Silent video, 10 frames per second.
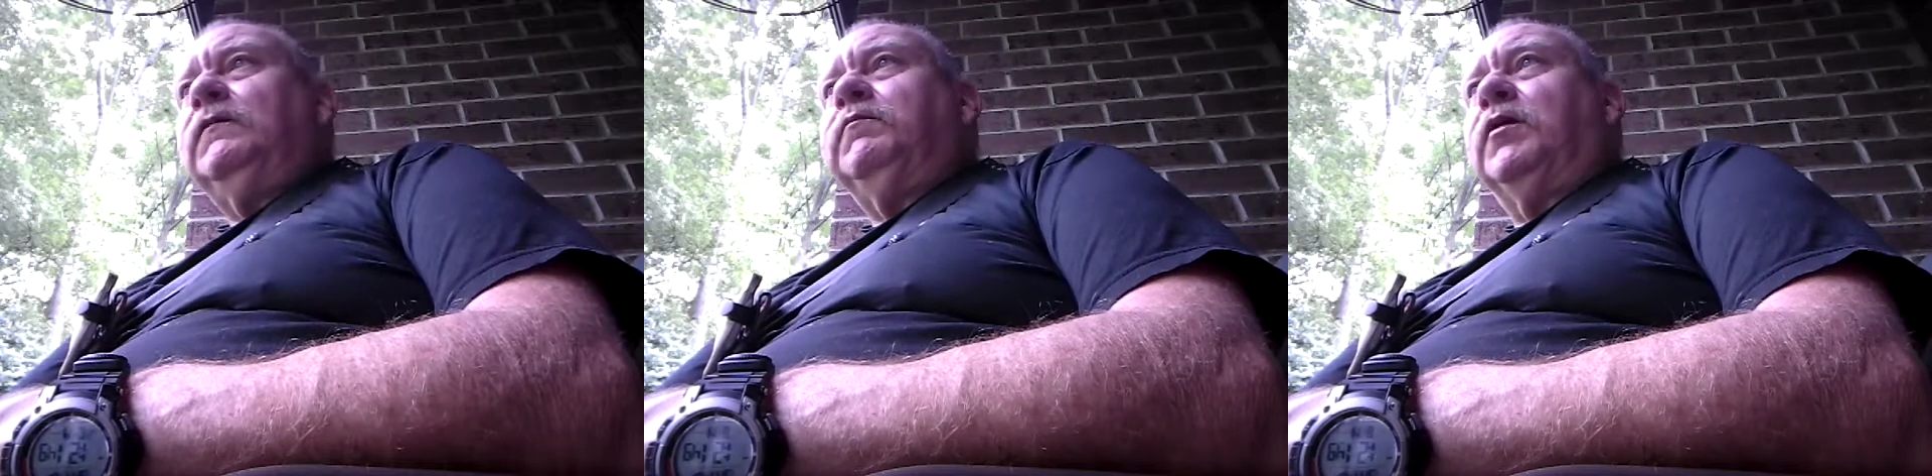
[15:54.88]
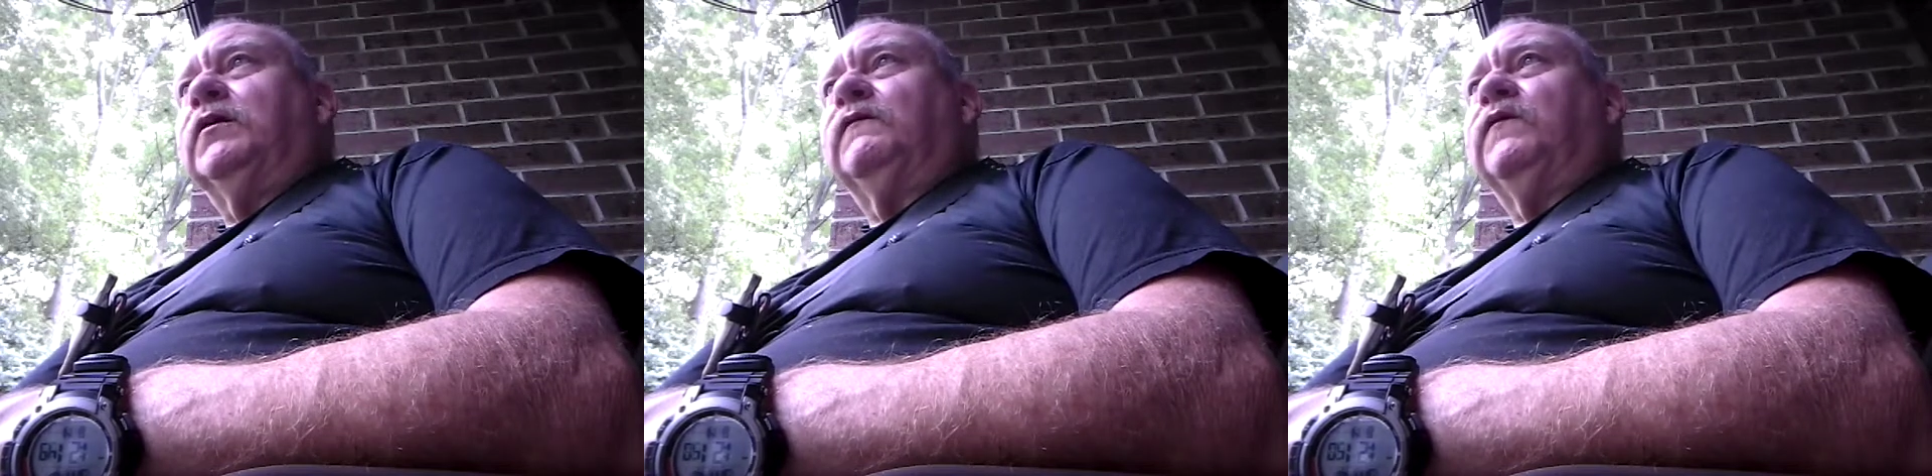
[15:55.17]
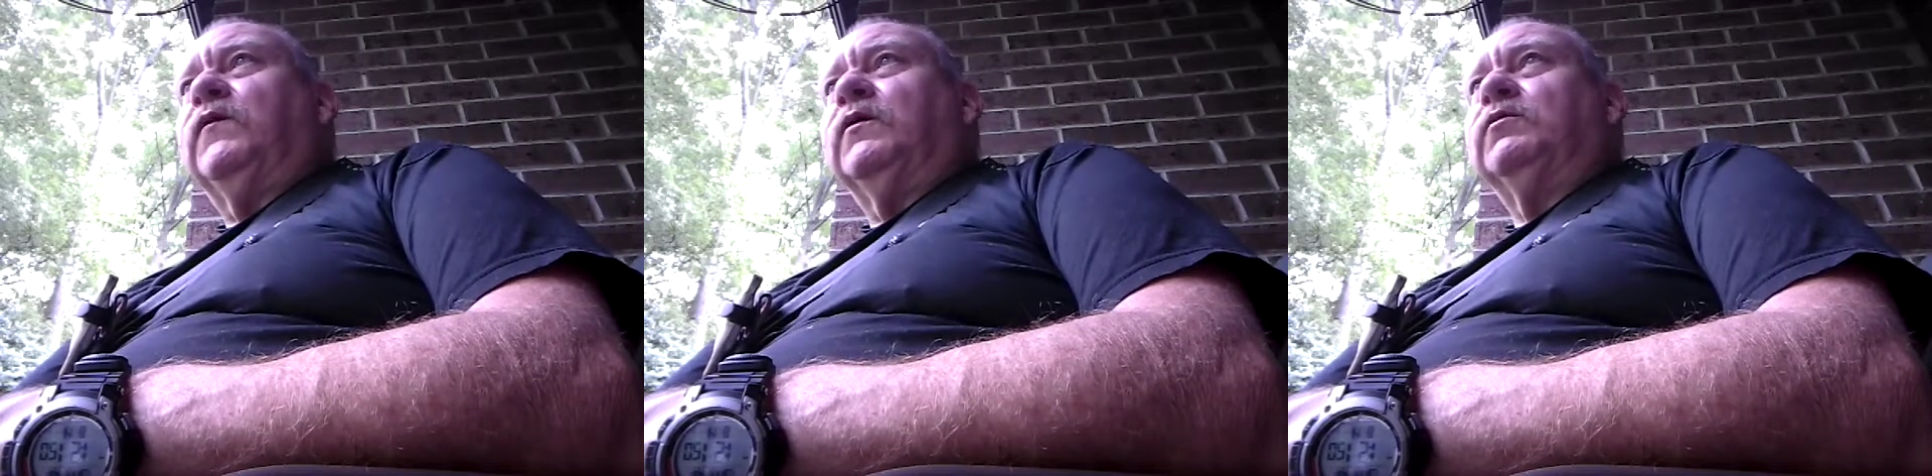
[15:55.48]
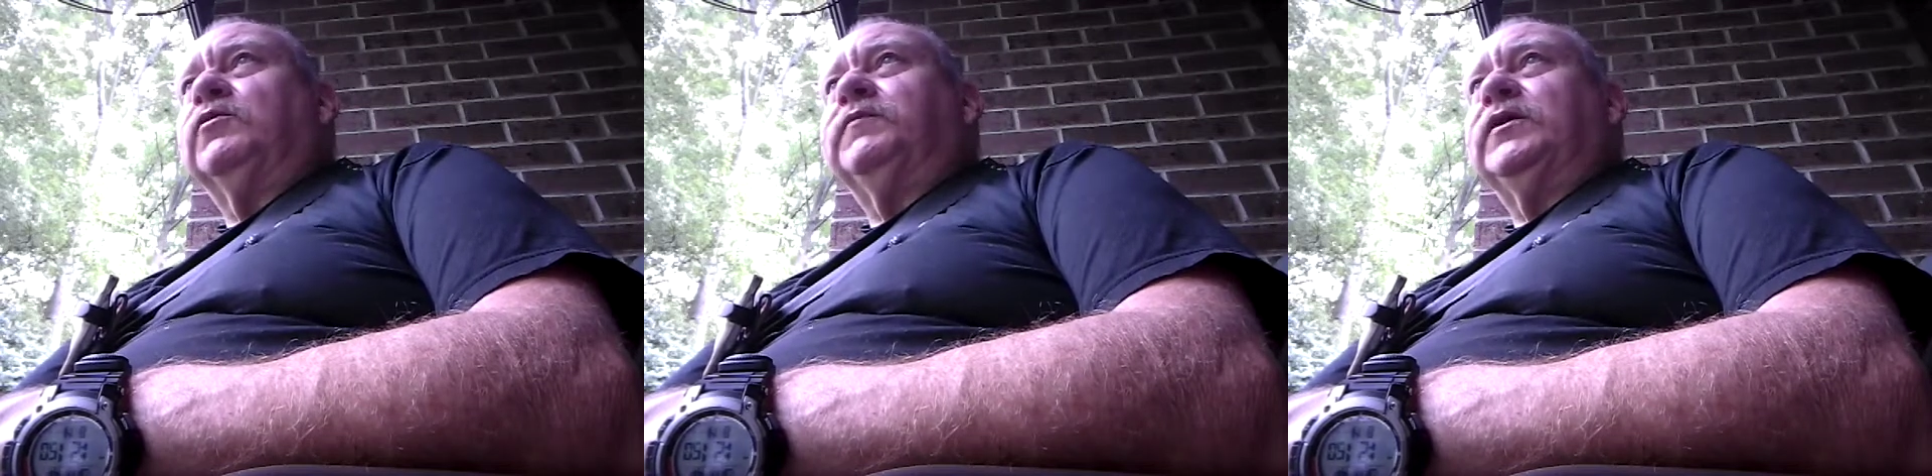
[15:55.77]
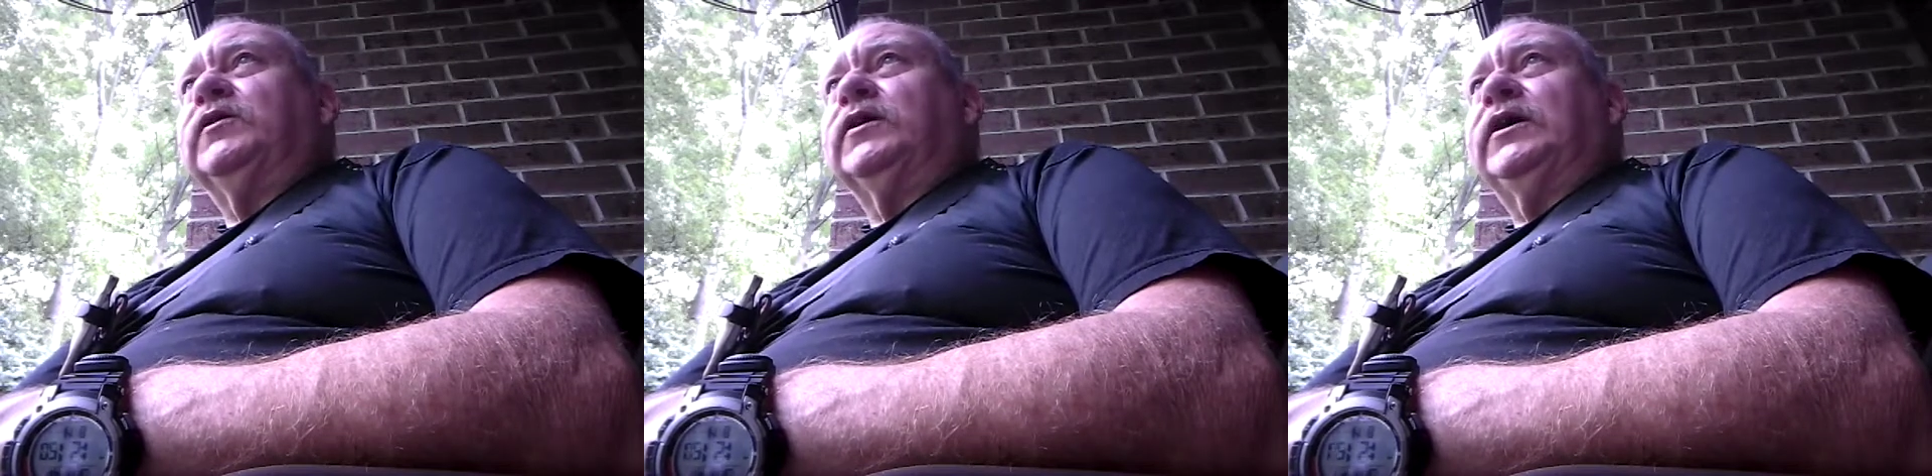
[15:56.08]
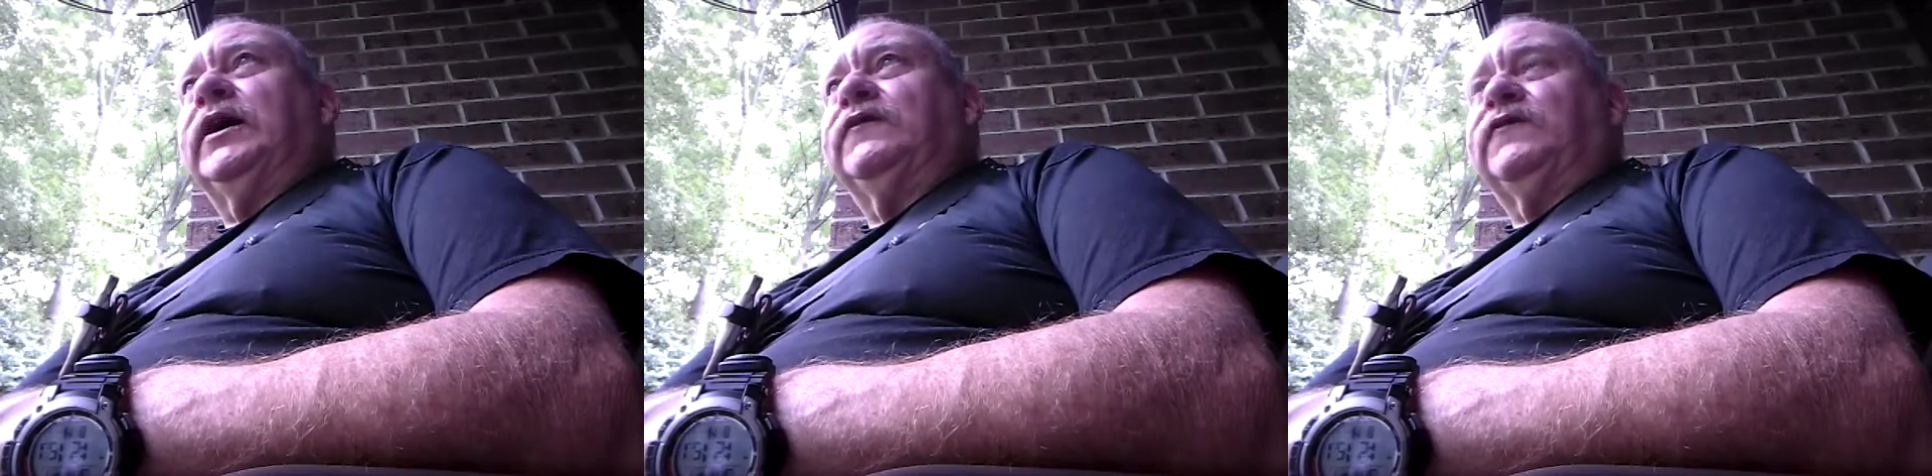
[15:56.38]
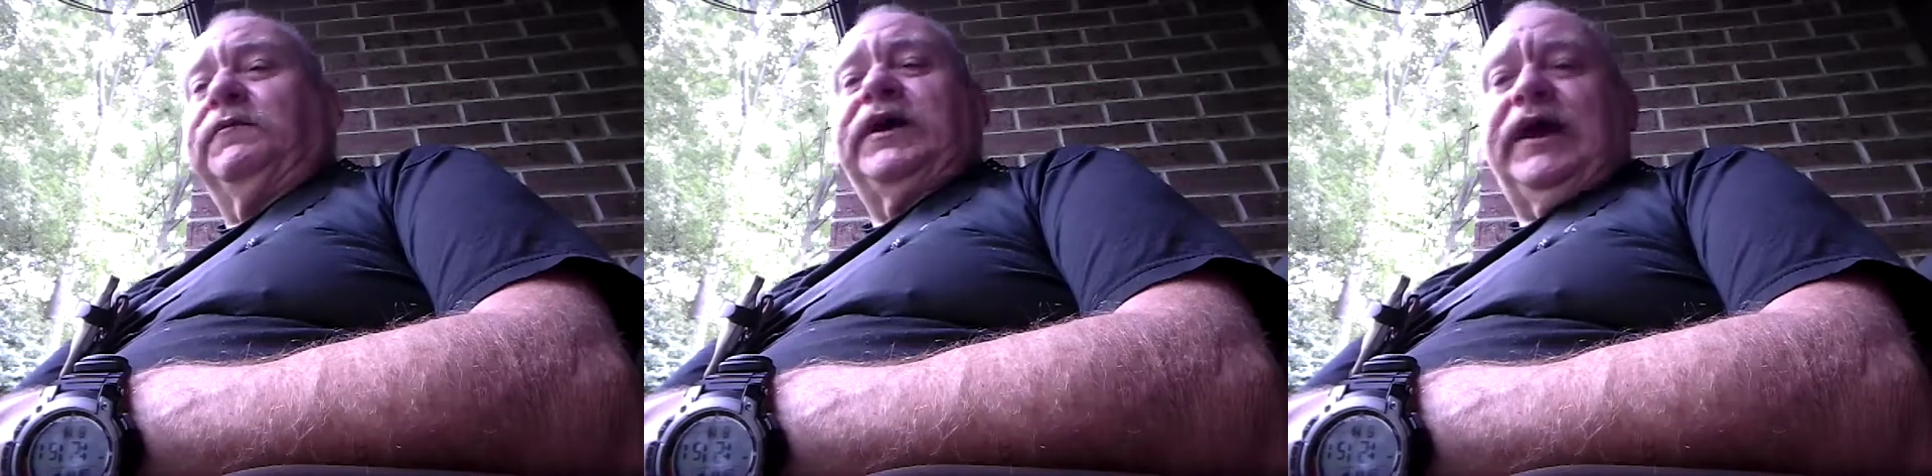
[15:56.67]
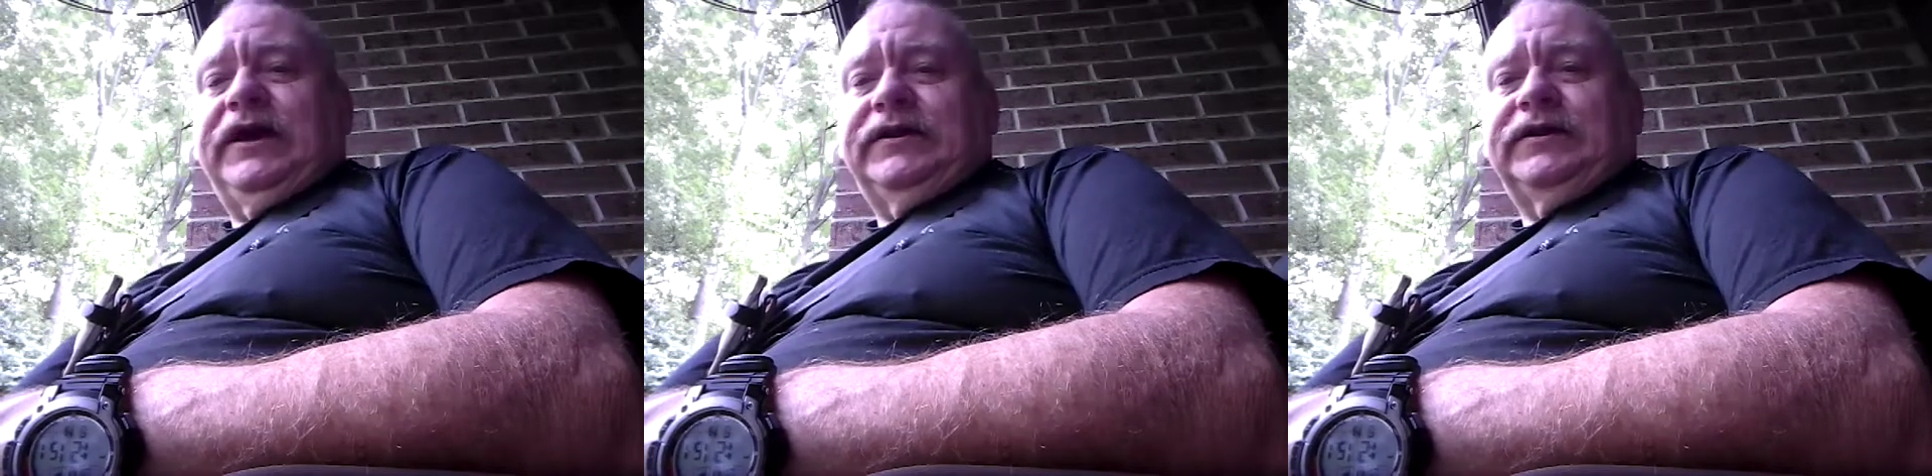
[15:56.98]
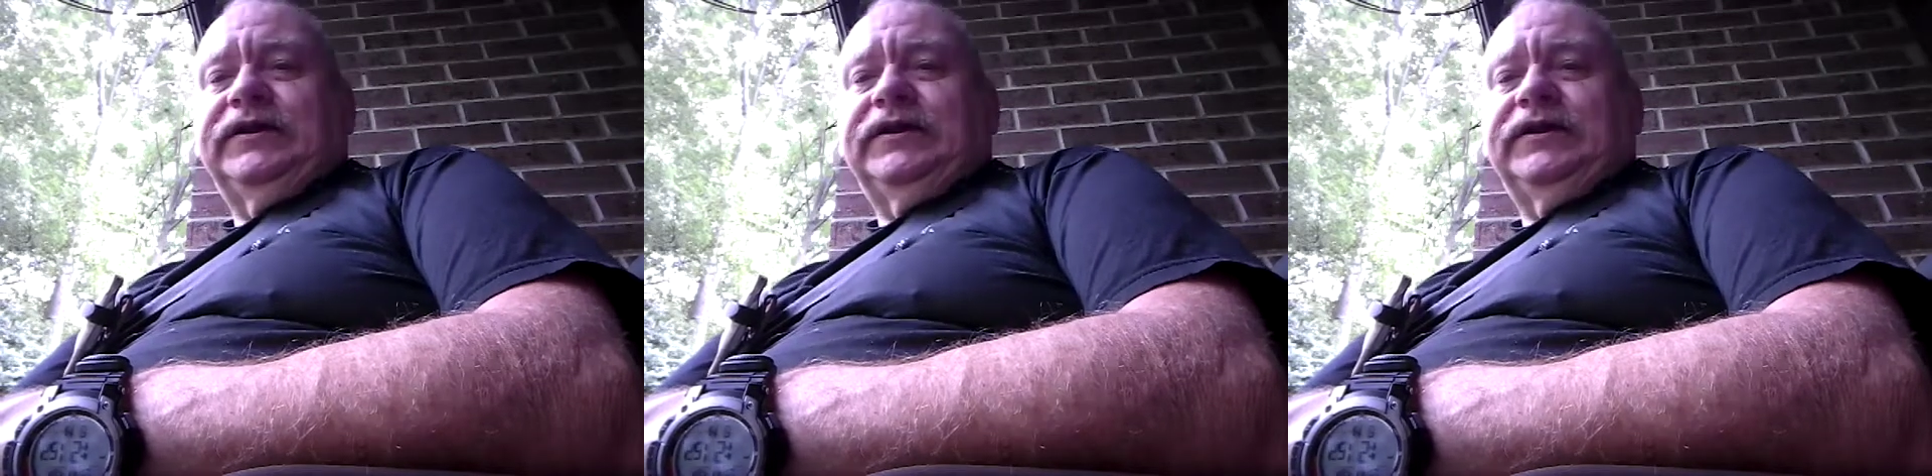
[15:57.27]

Part four, we'll be looking at some canned